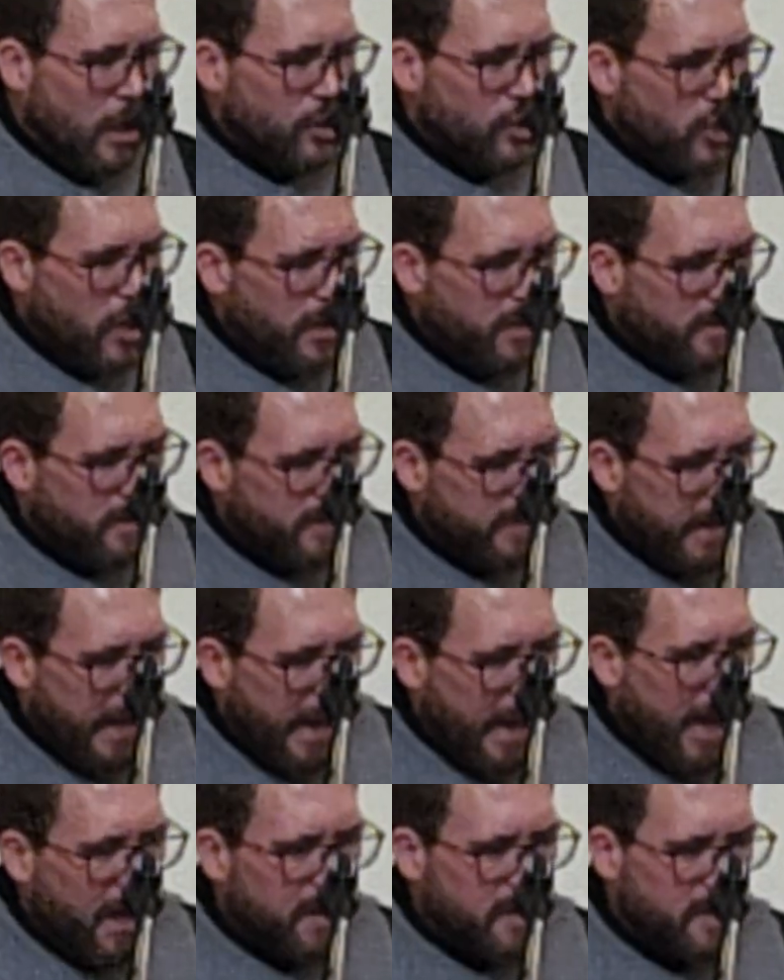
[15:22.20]
Jesus
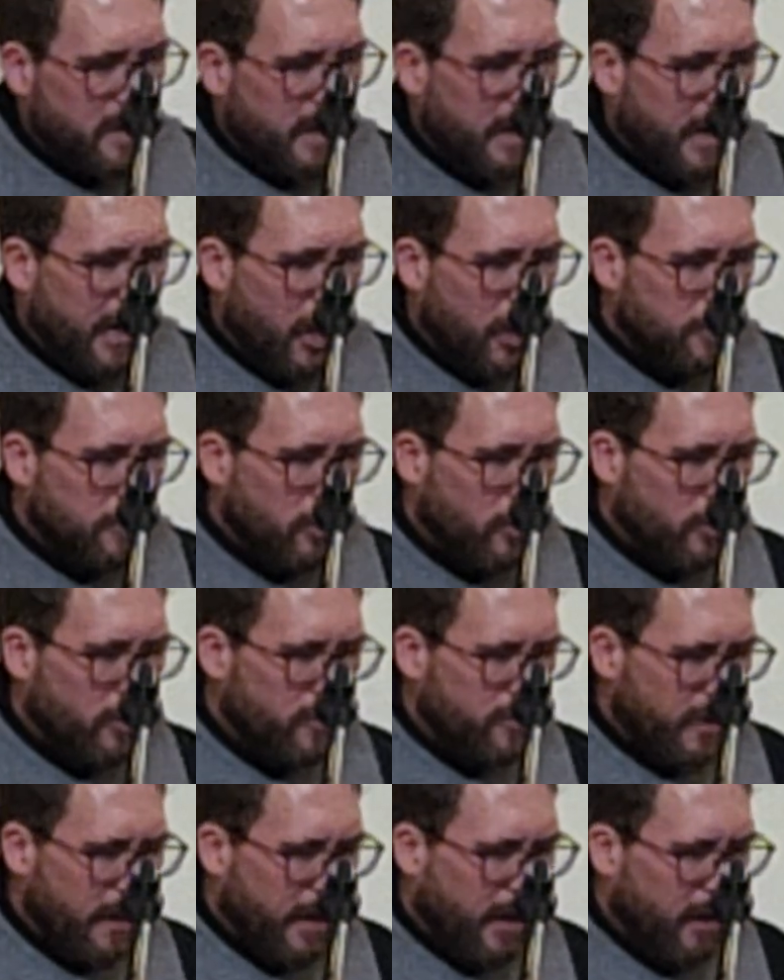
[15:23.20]
casts the hired
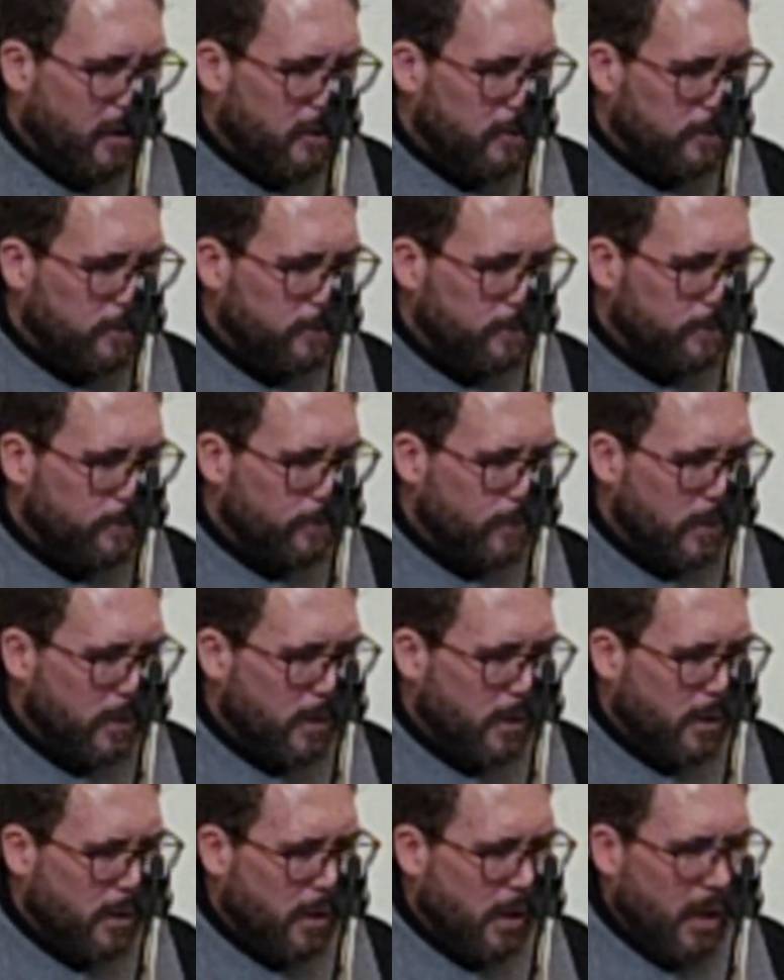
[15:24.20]
mourners out
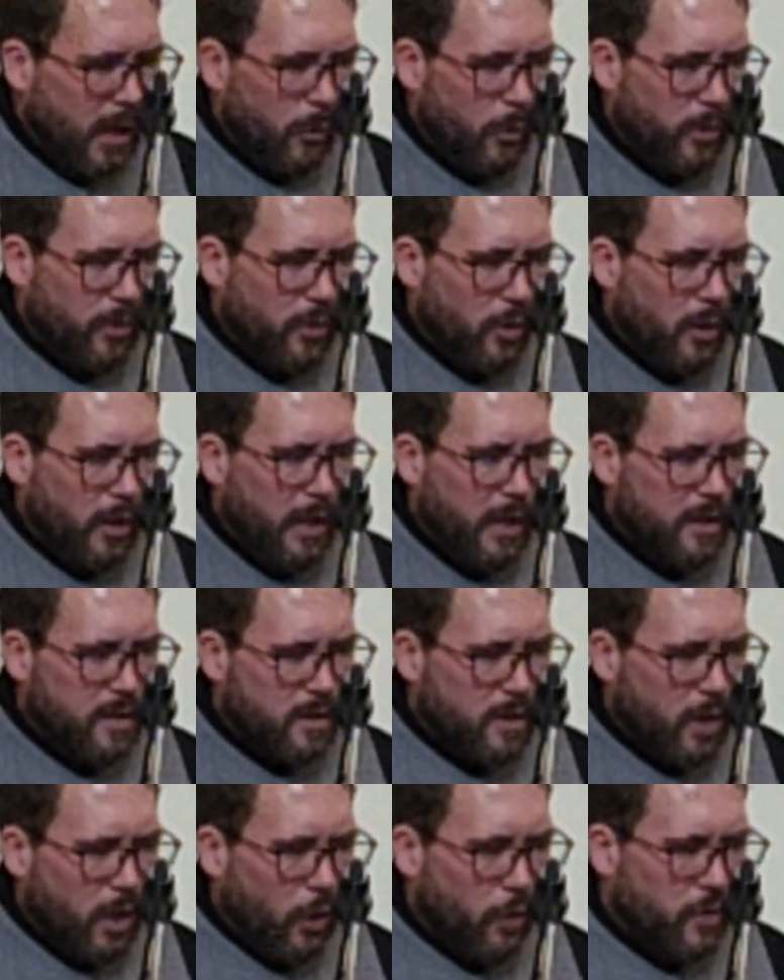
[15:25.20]
with only
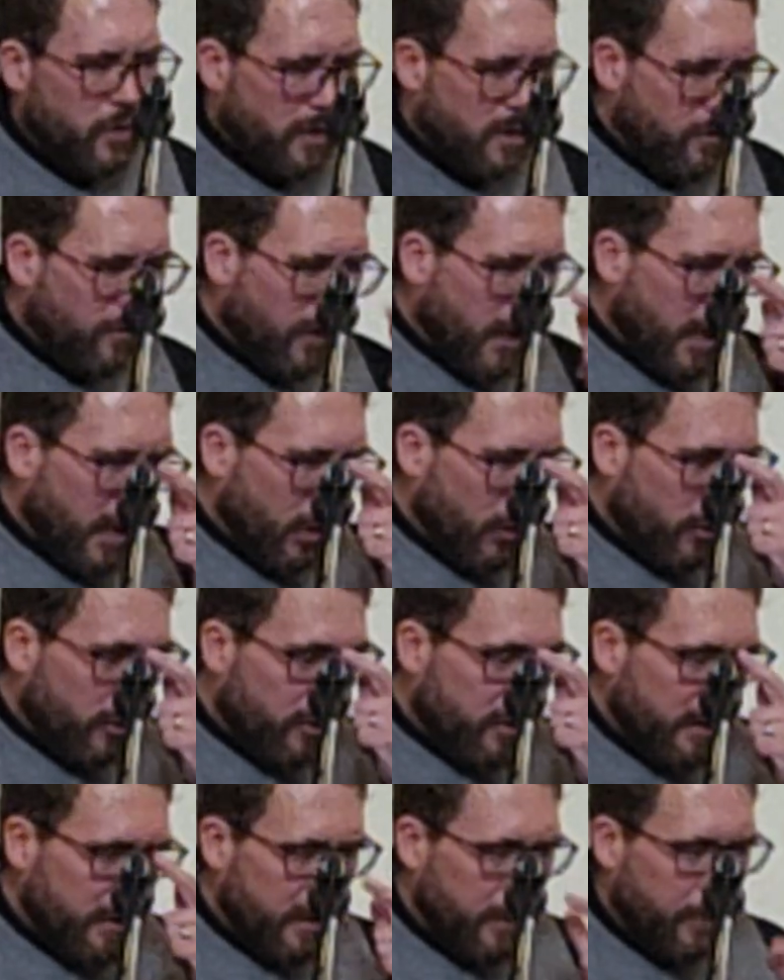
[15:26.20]
his closest
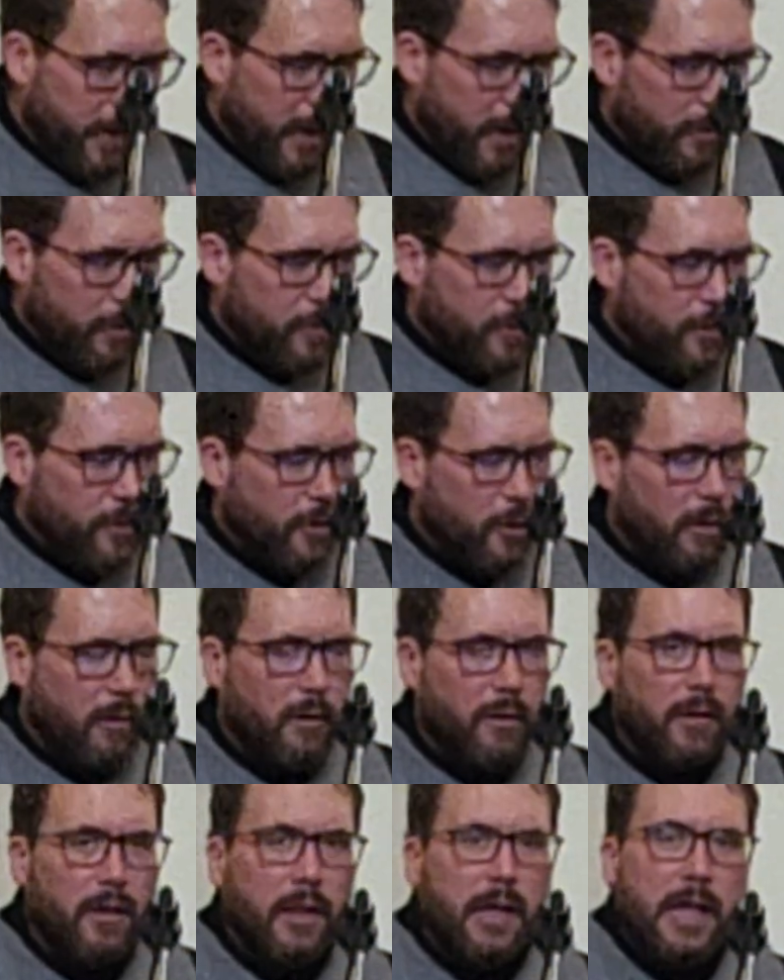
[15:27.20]
followers and the parents of the
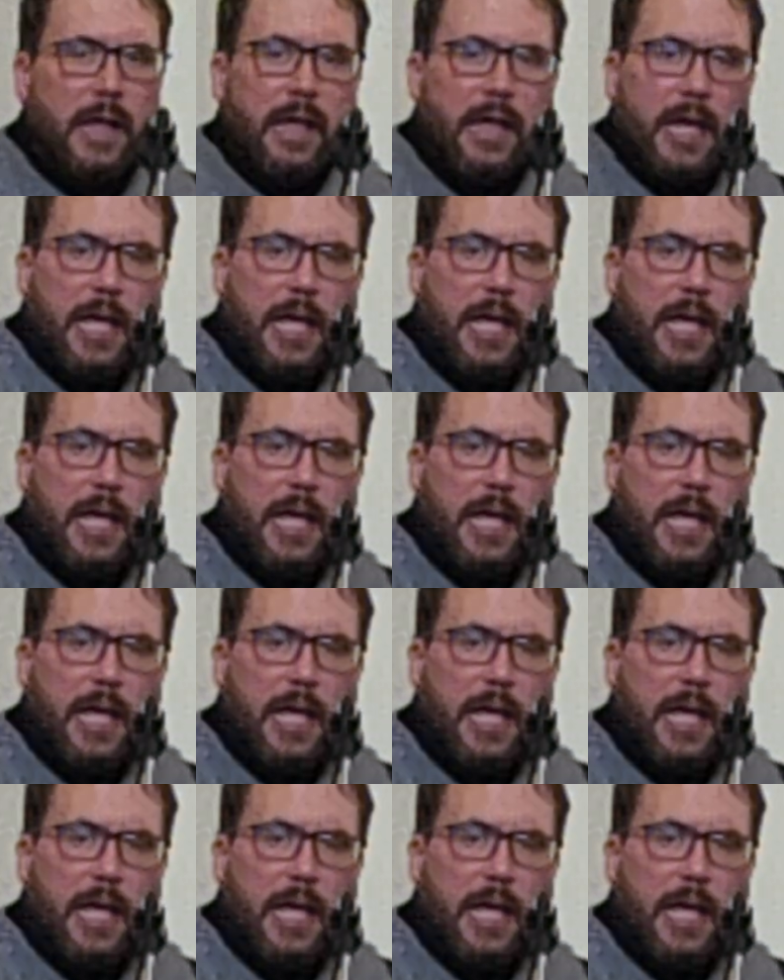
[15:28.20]
girl.